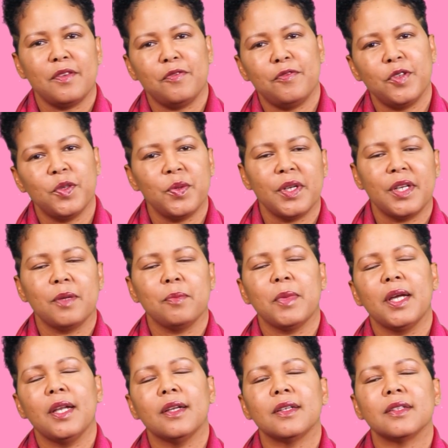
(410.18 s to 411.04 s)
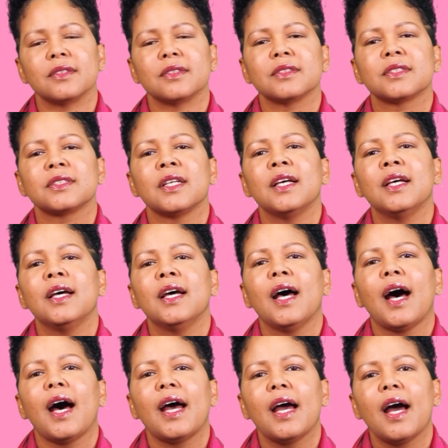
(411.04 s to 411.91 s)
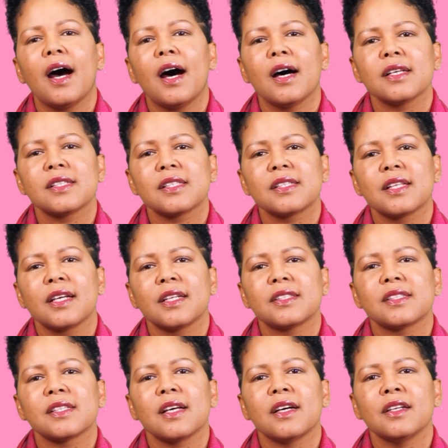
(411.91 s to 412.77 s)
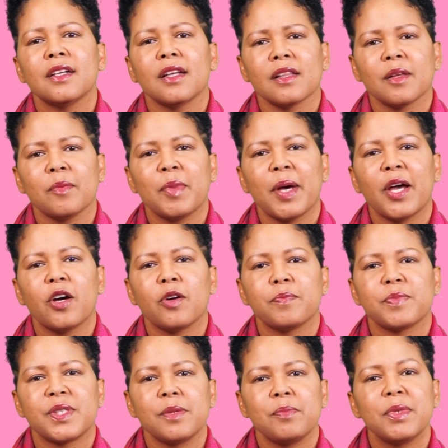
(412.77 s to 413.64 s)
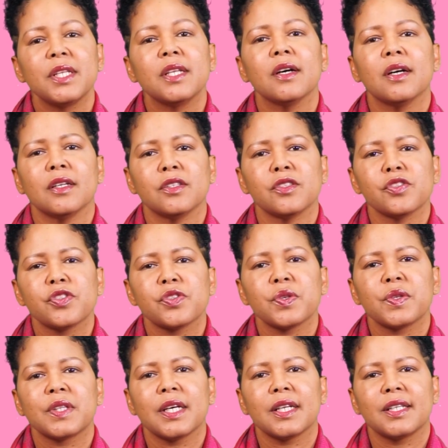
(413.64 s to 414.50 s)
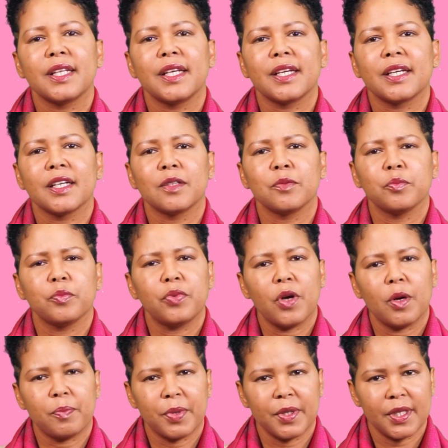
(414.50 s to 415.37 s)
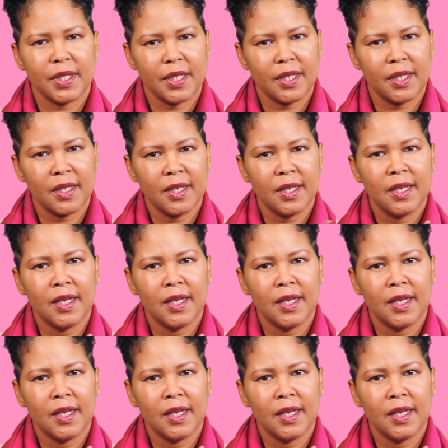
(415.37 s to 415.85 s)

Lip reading: fluid in my lungs, I asked that another biopsy be done so that they can properly